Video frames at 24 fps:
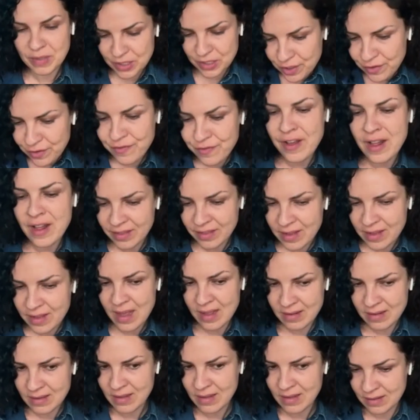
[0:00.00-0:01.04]
she felt
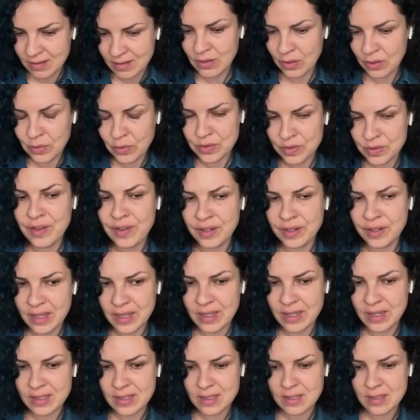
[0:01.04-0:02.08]
that those
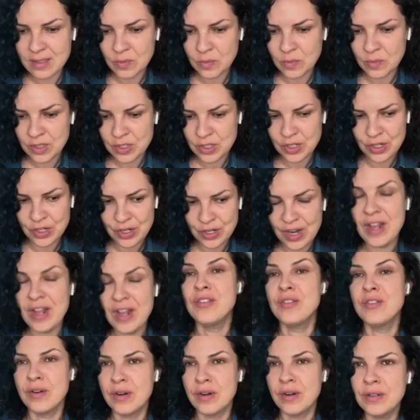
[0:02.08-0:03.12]
feelings, which are
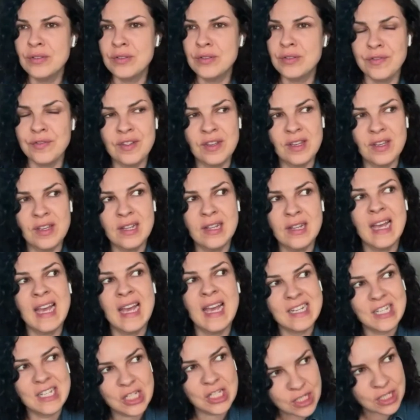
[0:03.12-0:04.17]
natural to feel,
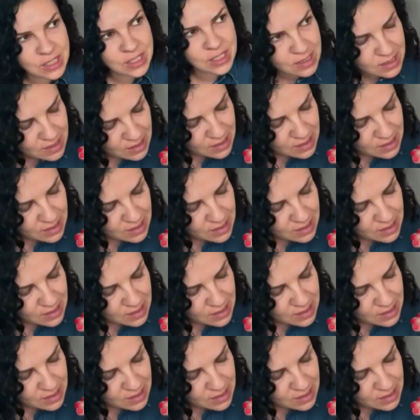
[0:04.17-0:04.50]
and she